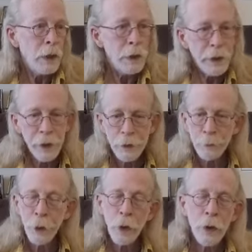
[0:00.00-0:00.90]
That's
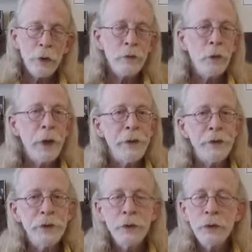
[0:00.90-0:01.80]
part of why
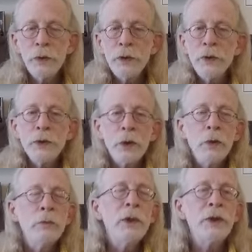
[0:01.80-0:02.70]
there's usually so
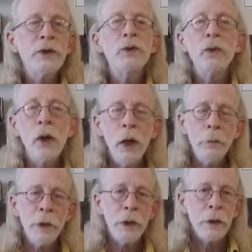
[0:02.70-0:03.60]
much
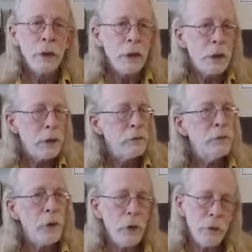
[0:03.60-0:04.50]
drama
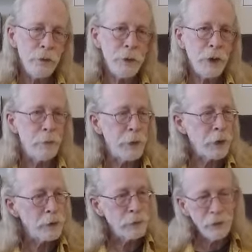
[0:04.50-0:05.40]
involved in it,
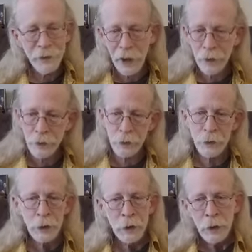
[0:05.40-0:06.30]
because we've got to
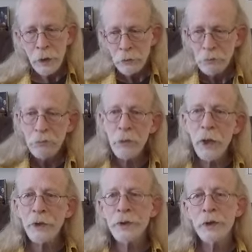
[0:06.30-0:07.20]

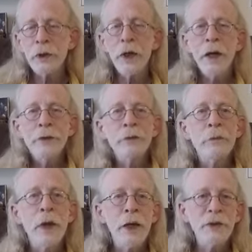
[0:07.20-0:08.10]
muster as
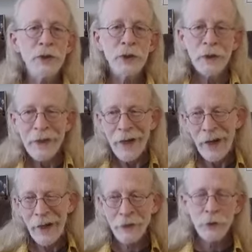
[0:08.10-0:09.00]
much
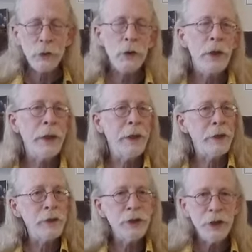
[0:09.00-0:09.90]
astral
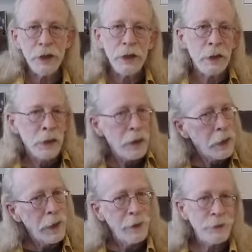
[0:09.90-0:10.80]
energy
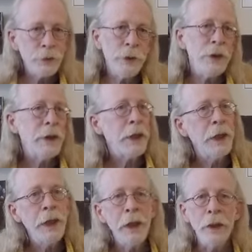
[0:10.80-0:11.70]
as we
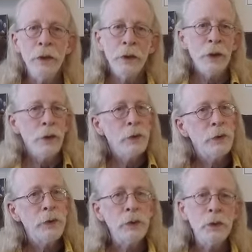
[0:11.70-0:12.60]
can
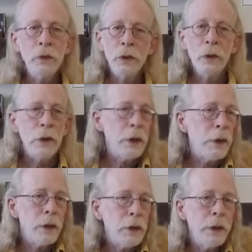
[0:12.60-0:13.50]
to
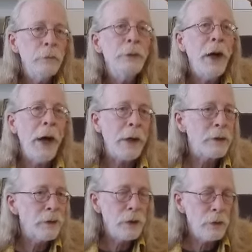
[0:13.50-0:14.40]
uh, impact
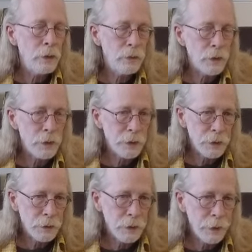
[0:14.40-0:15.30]
the universe.
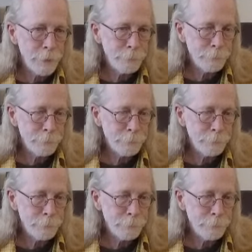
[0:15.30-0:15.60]
All right?